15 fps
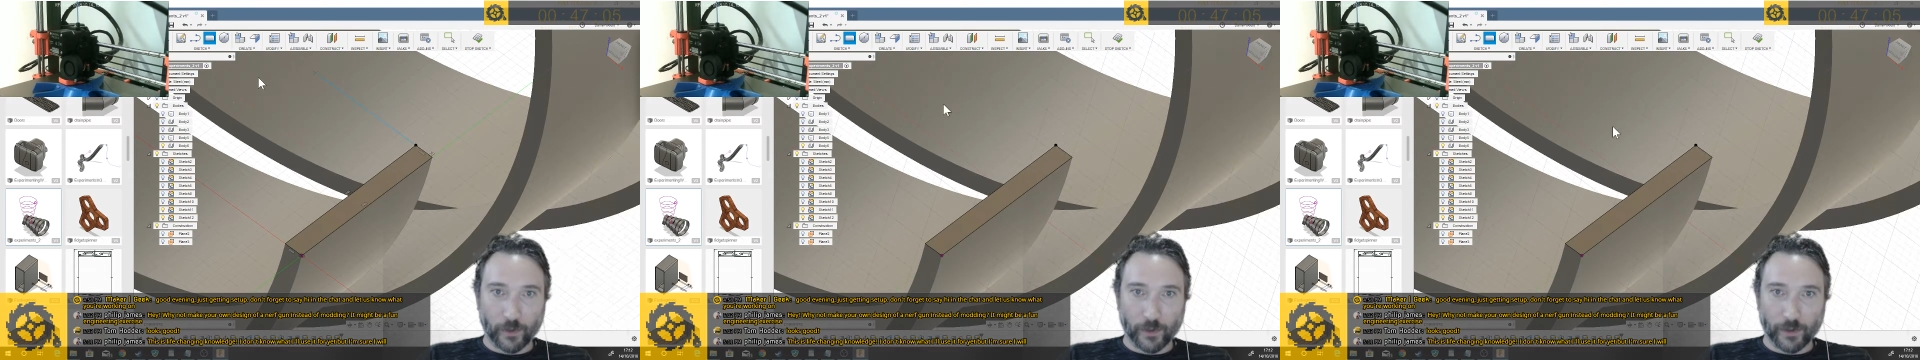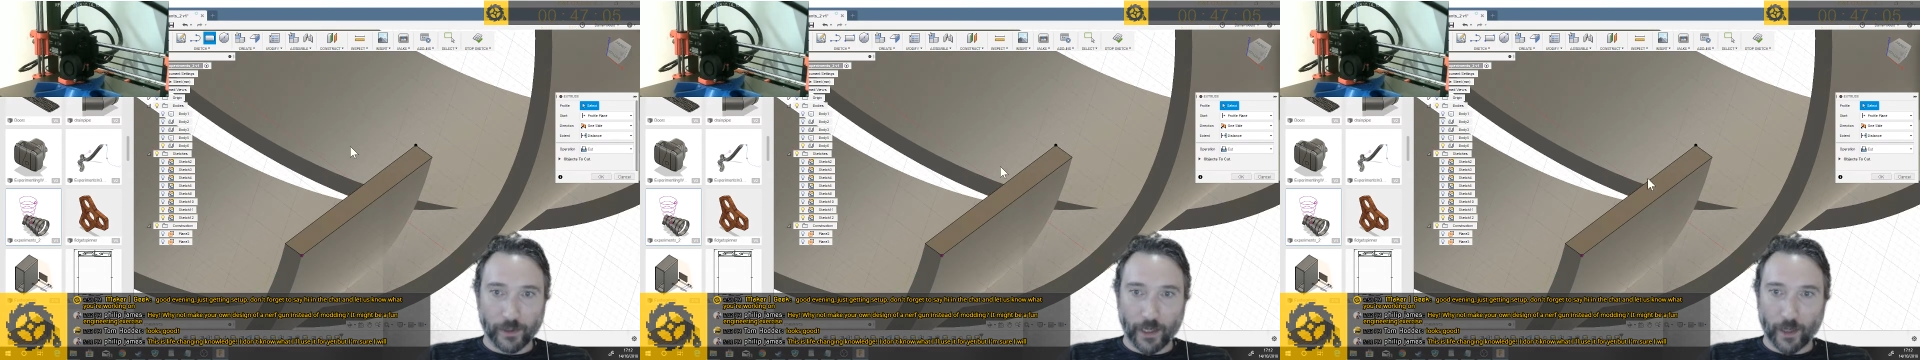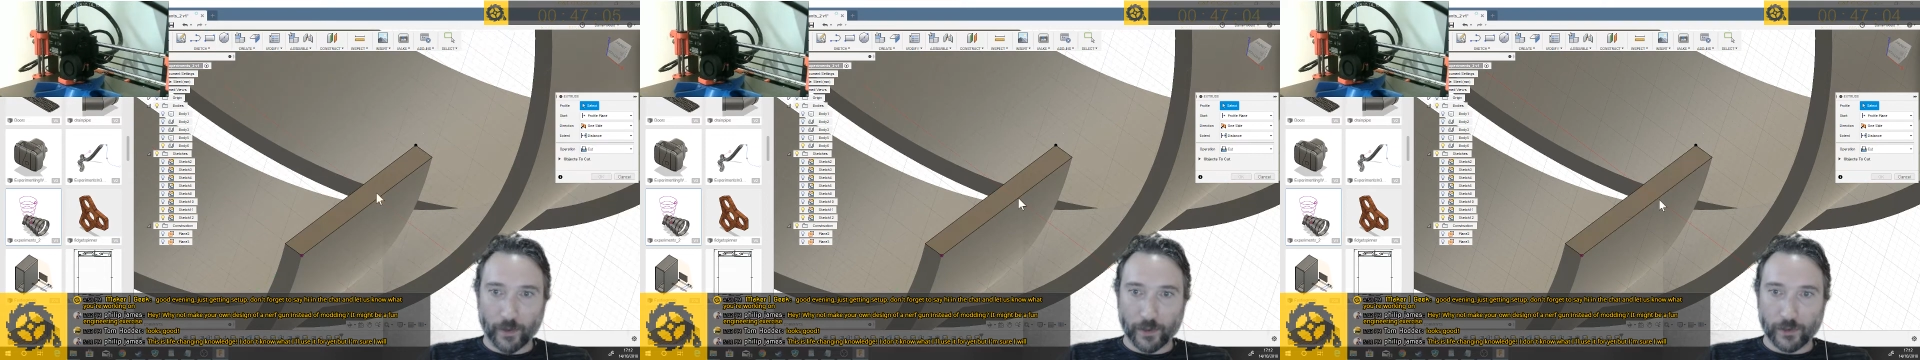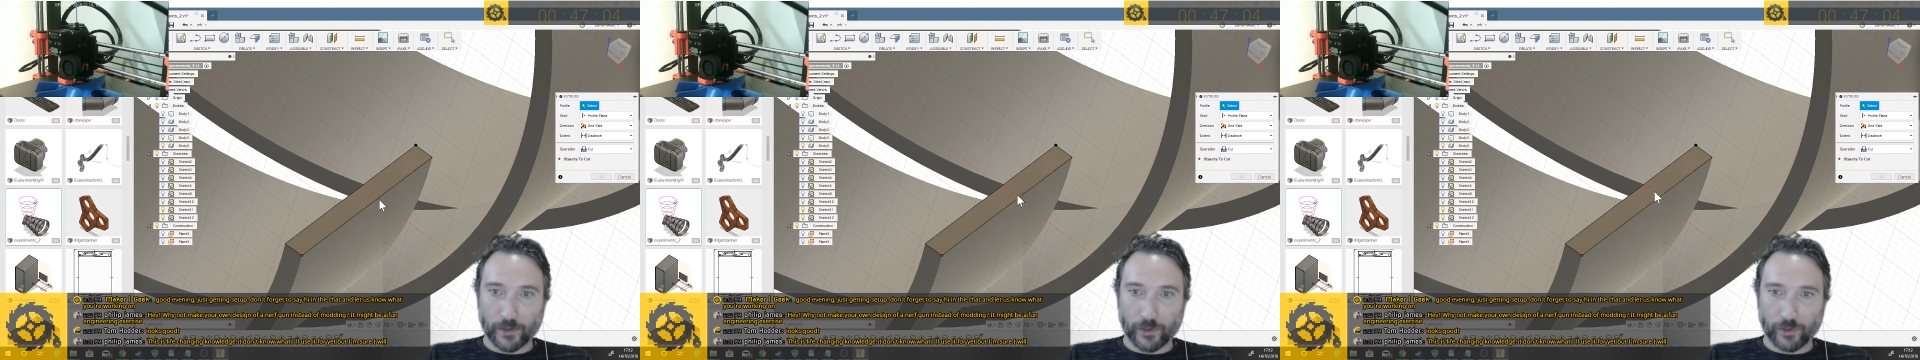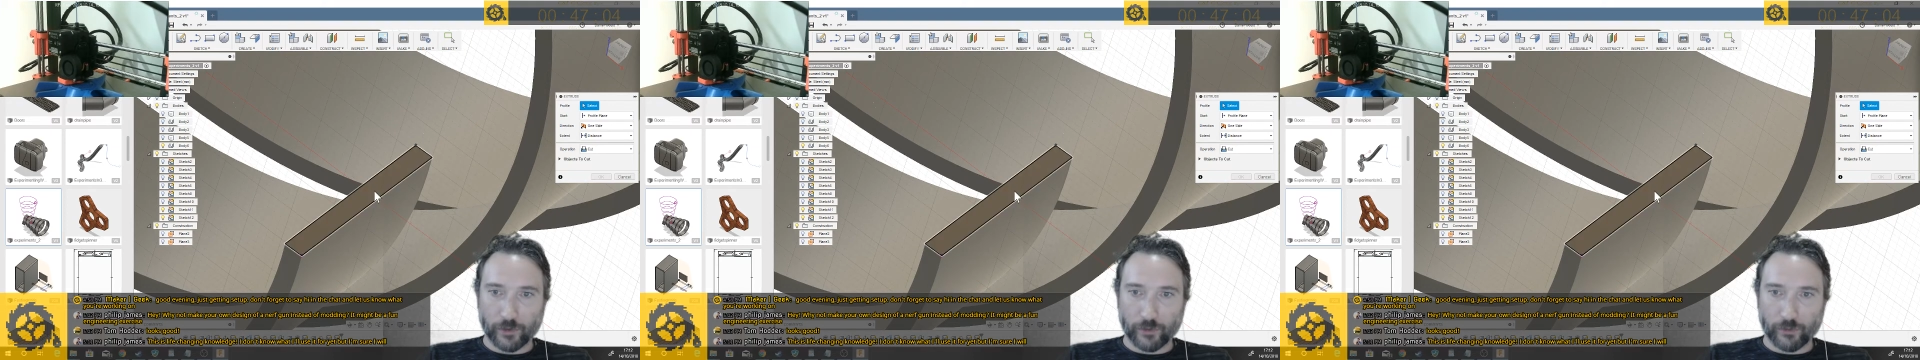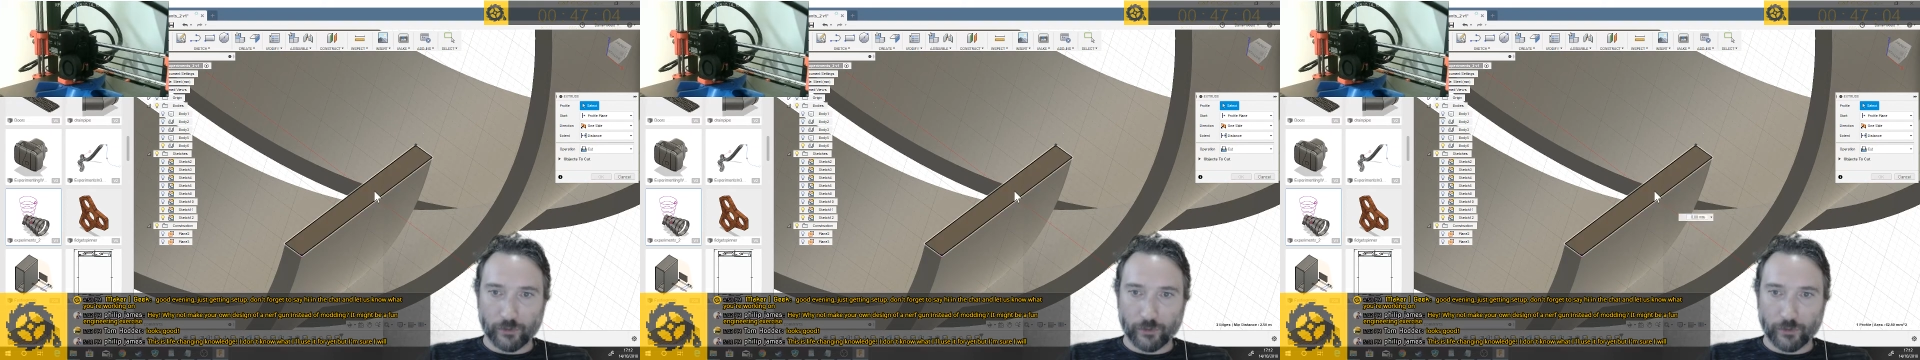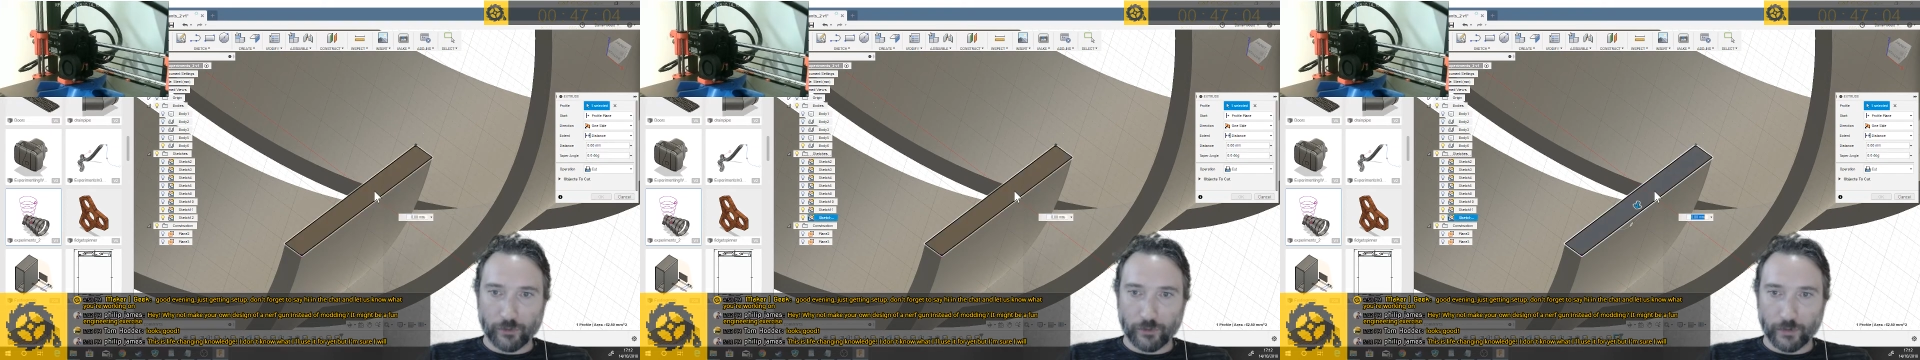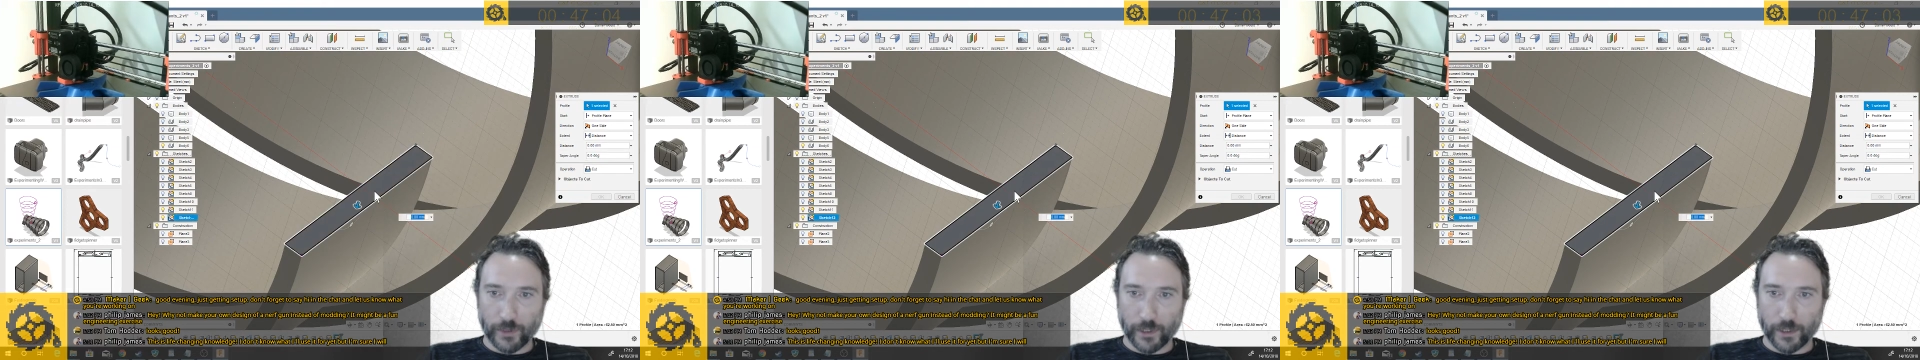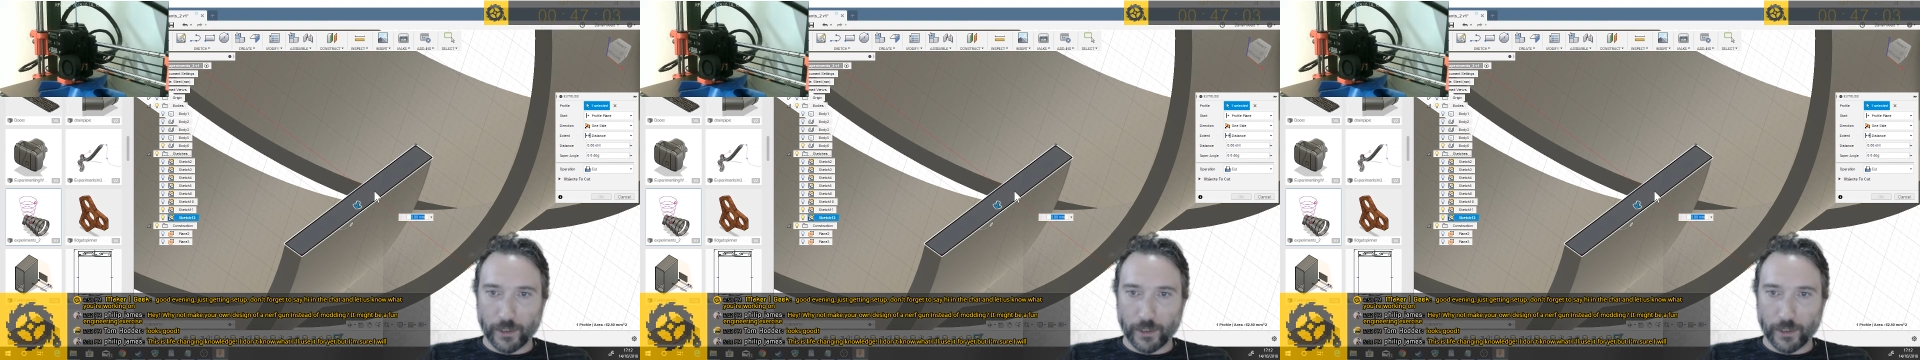can now extrude